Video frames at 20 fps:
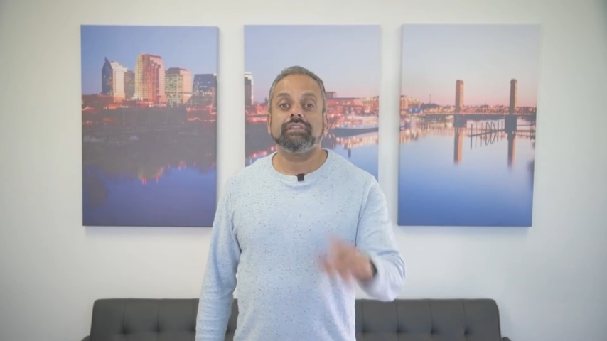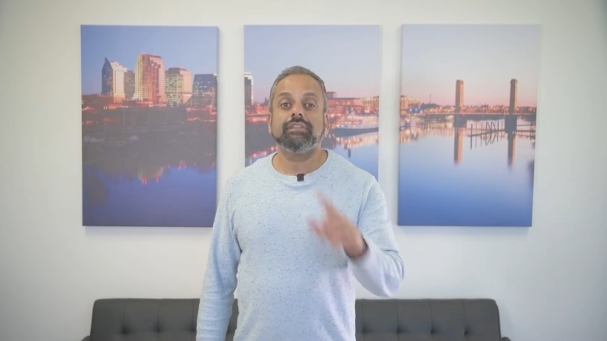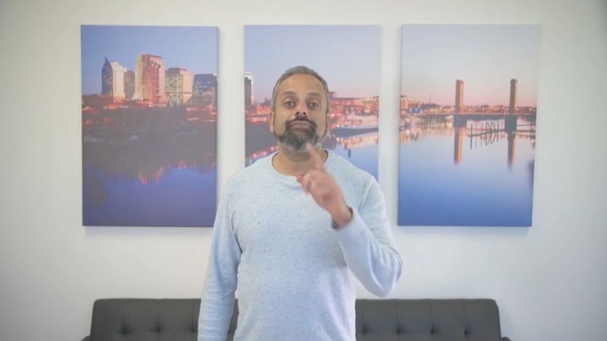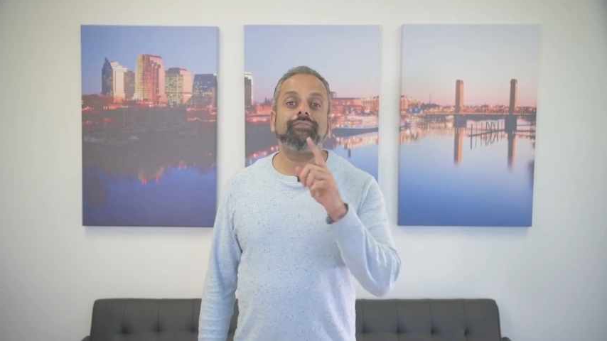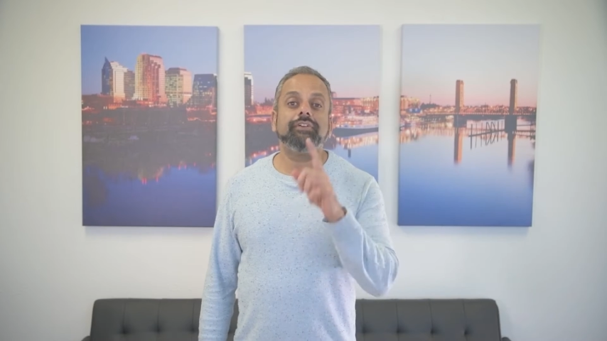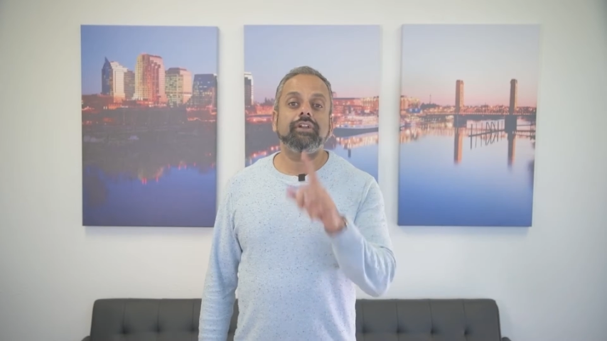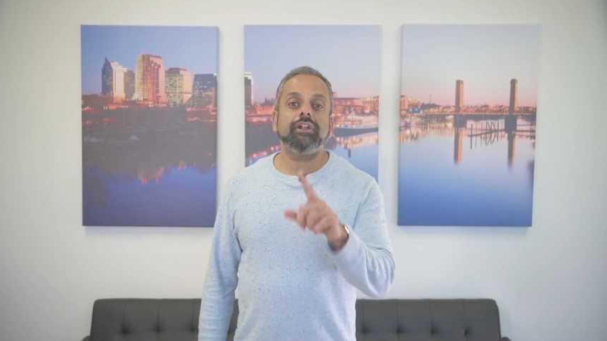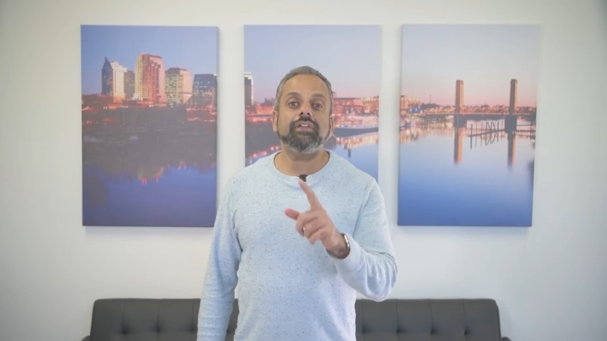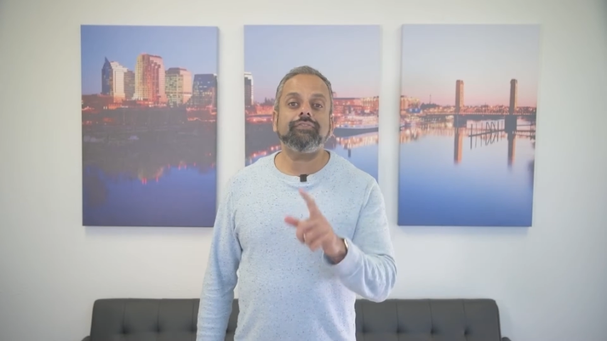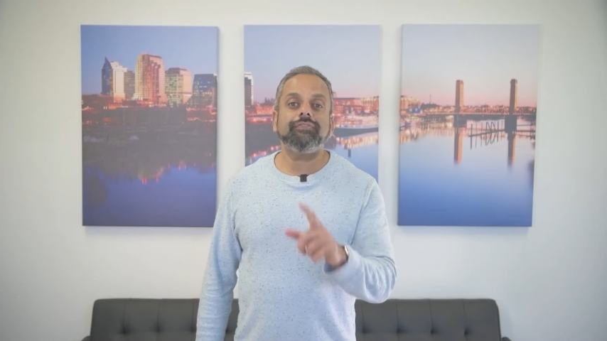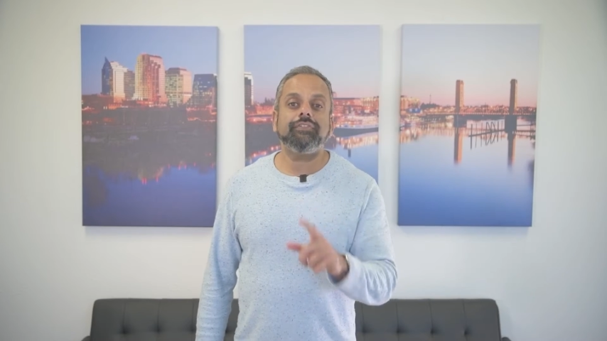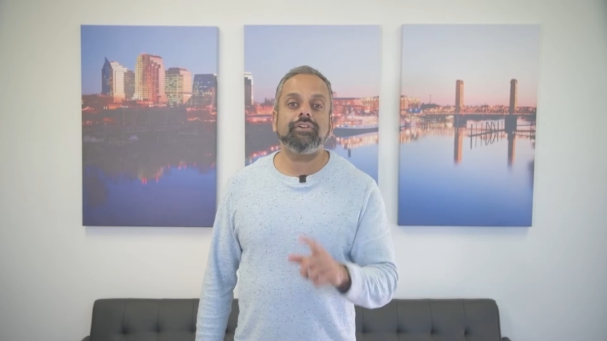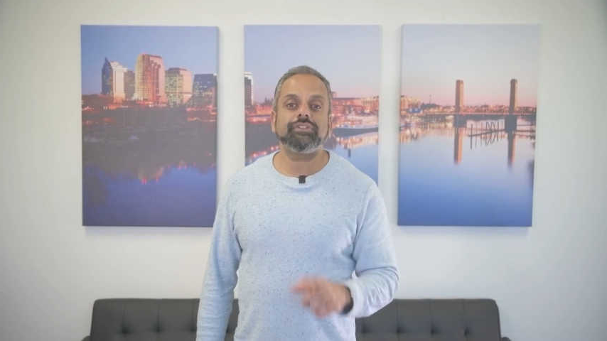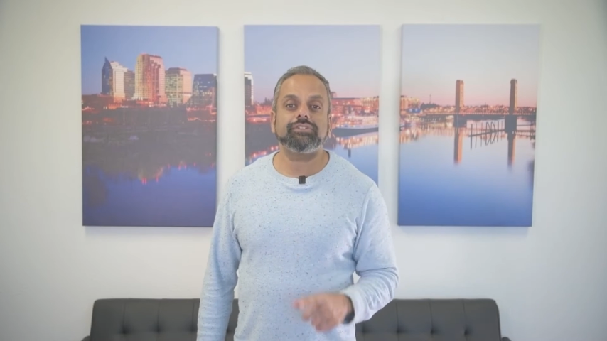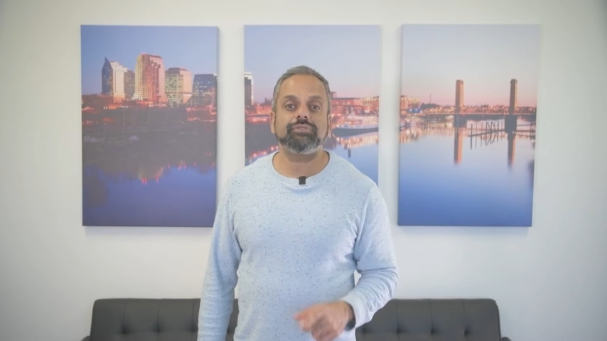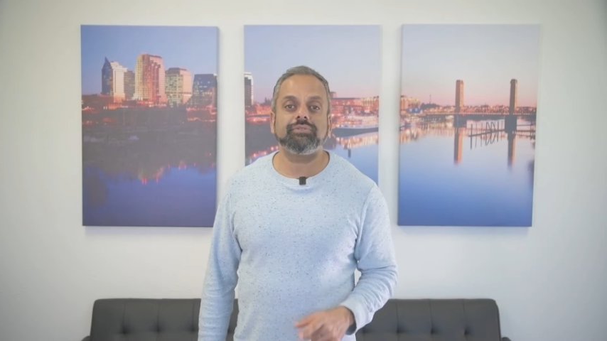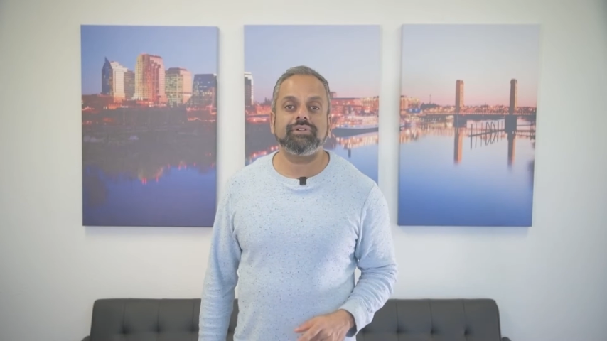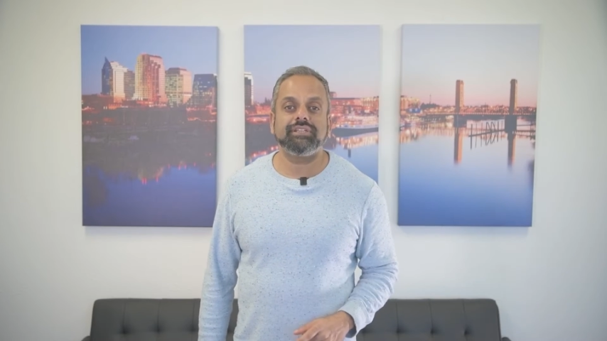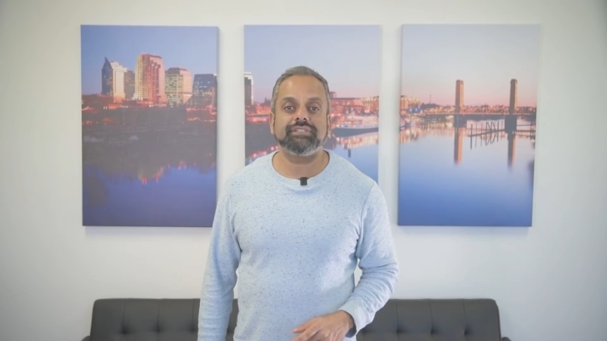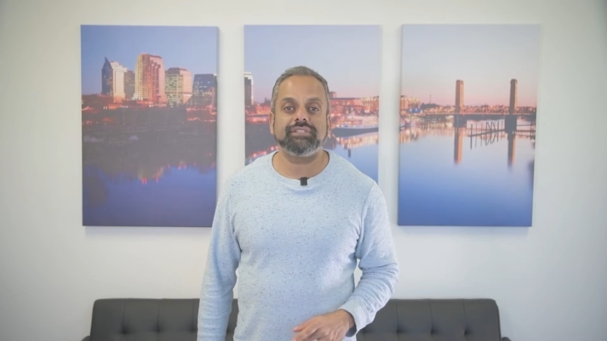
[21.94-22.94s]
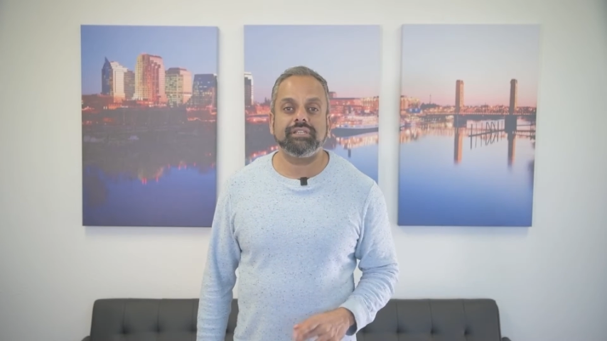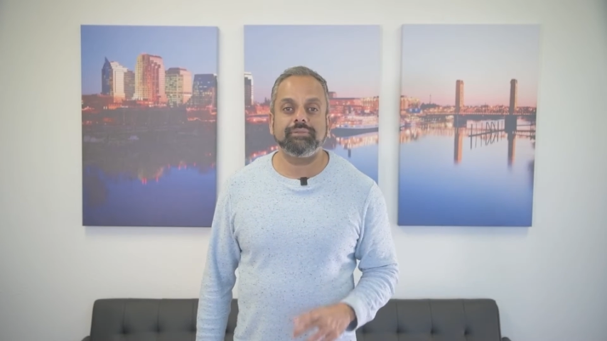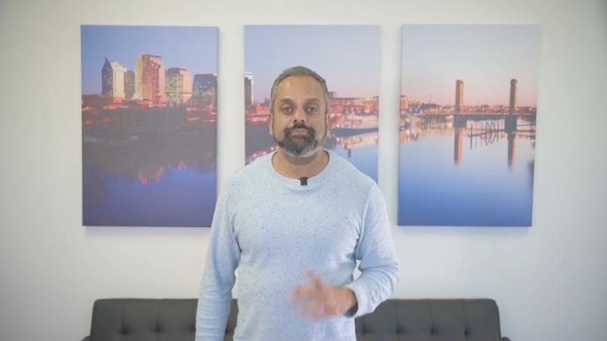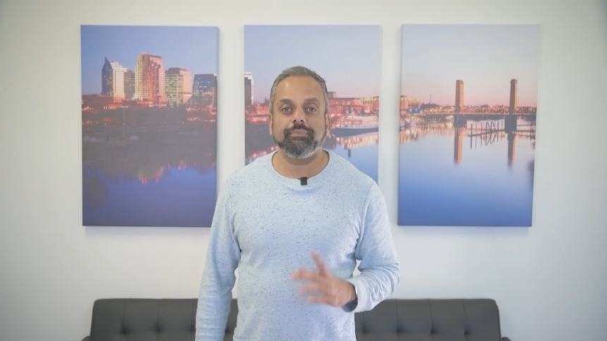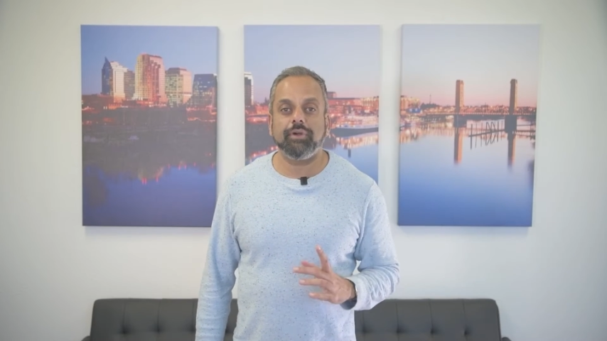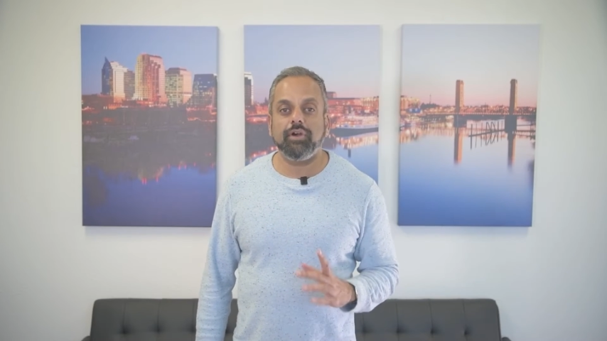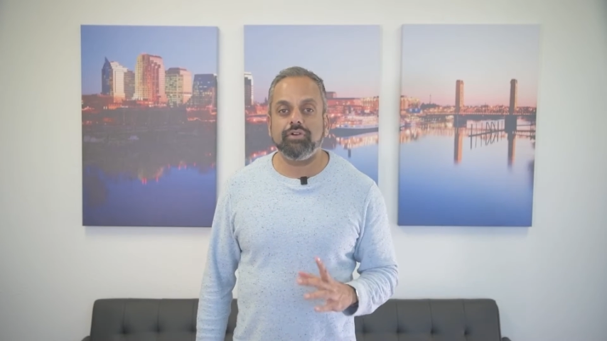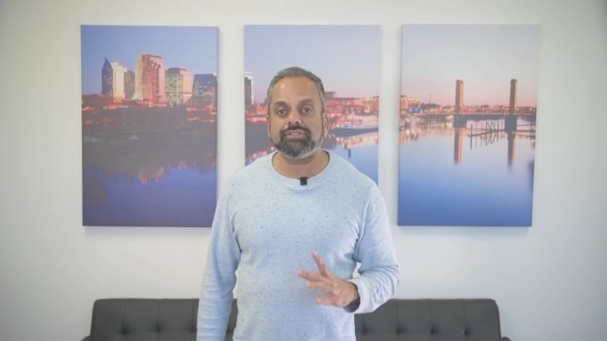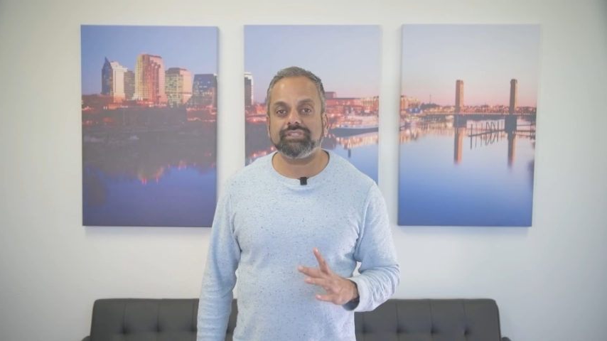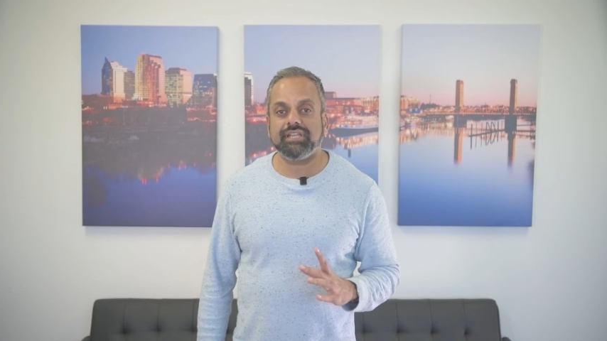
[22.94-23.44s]
The very first reason
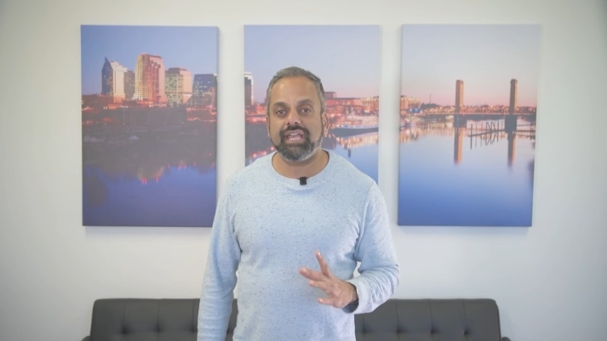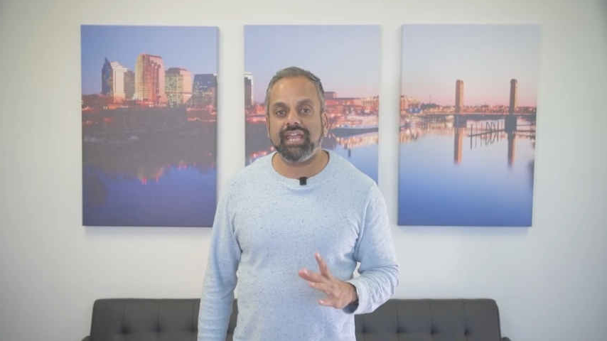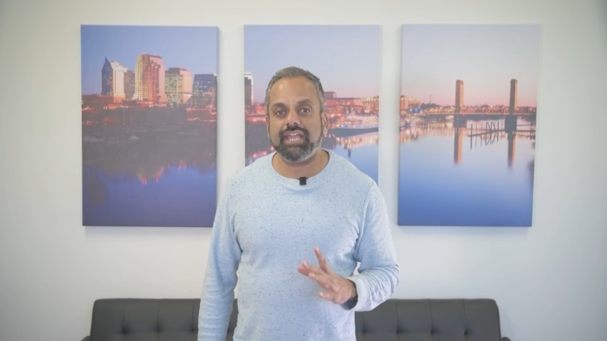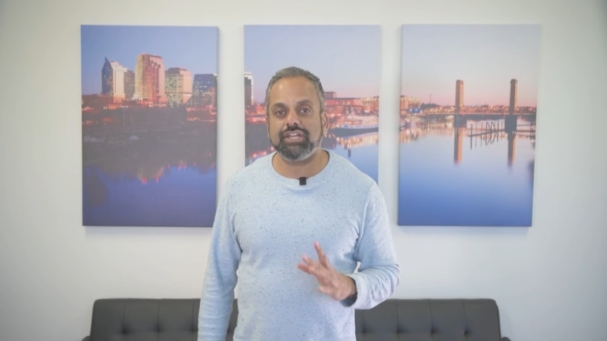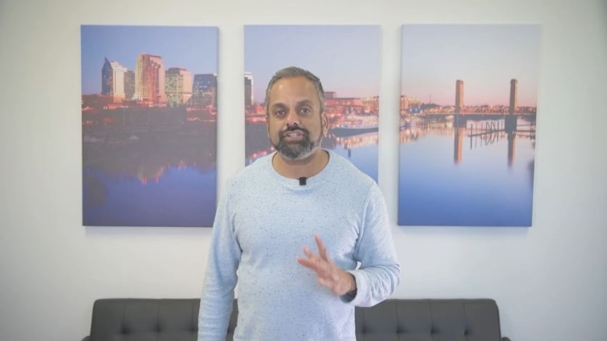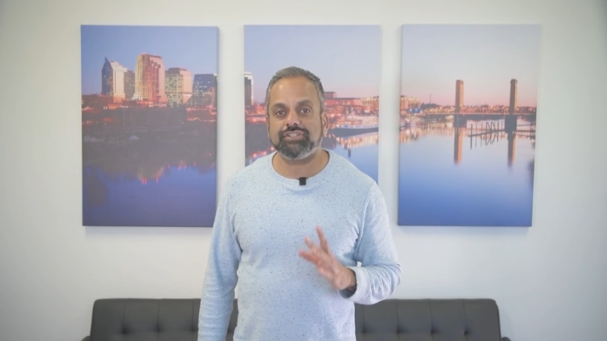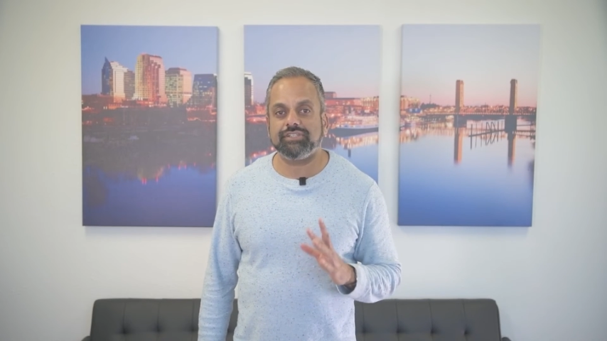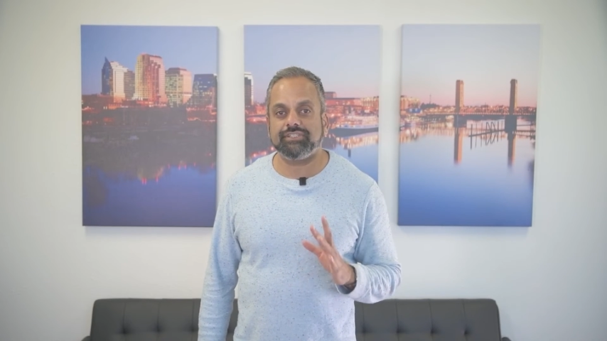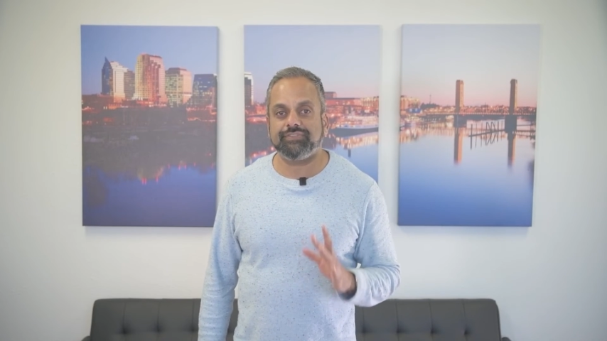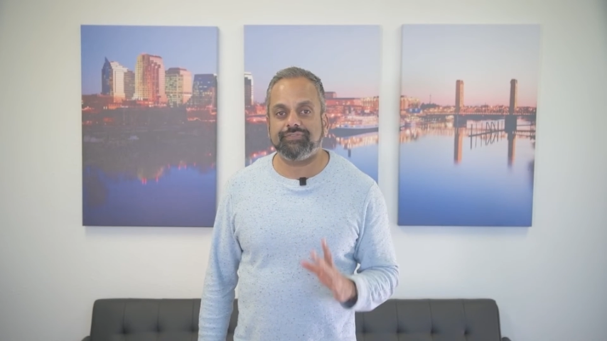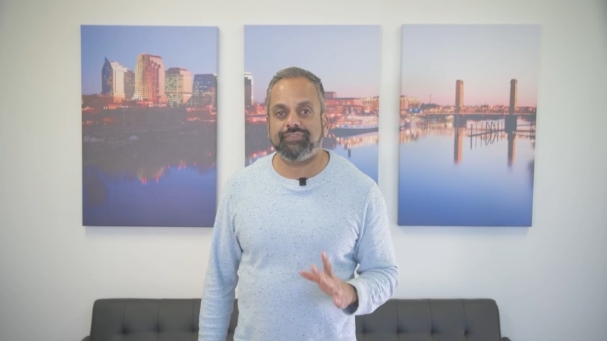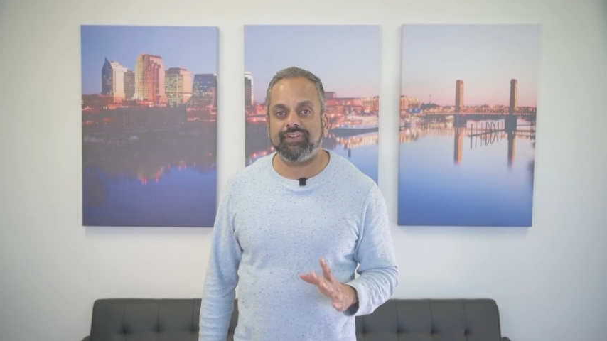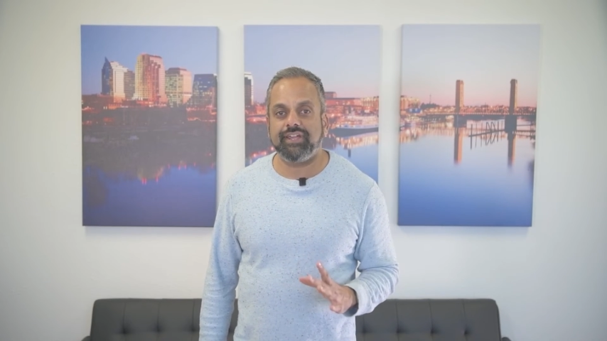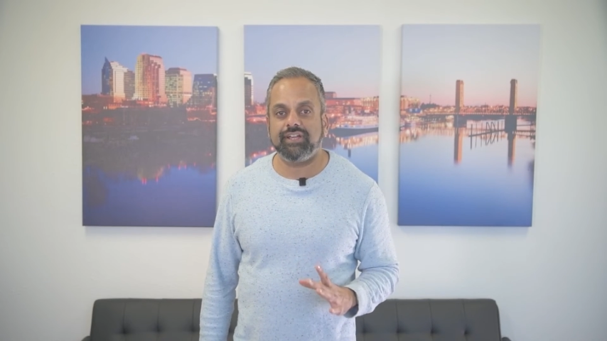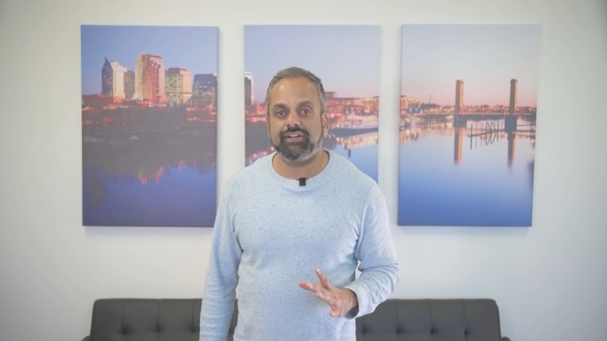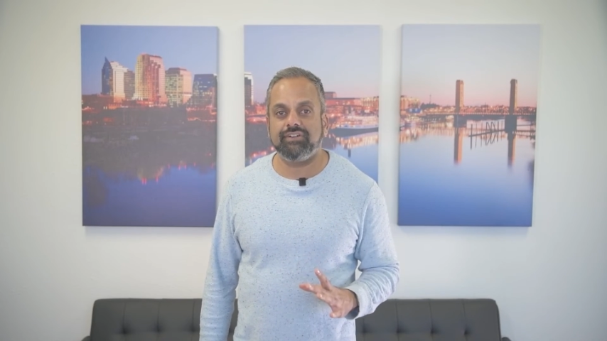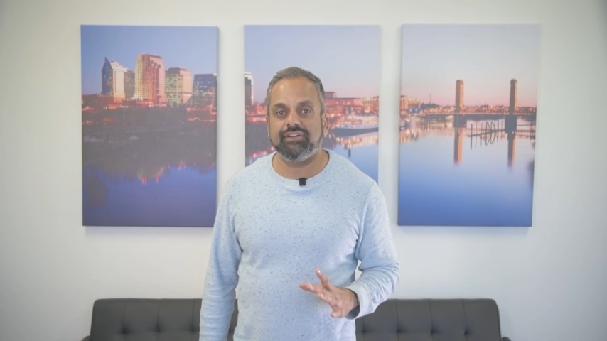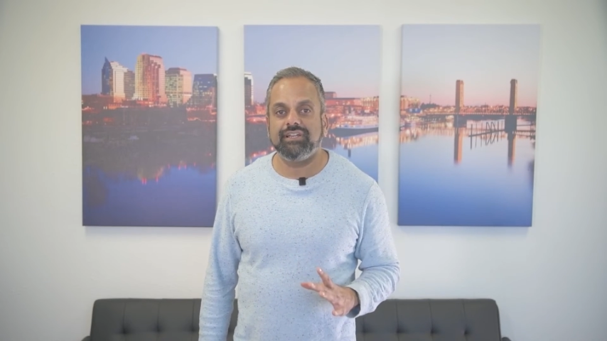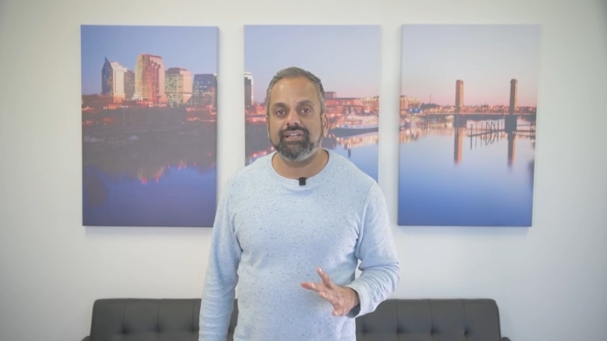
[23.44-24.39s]
most agents fail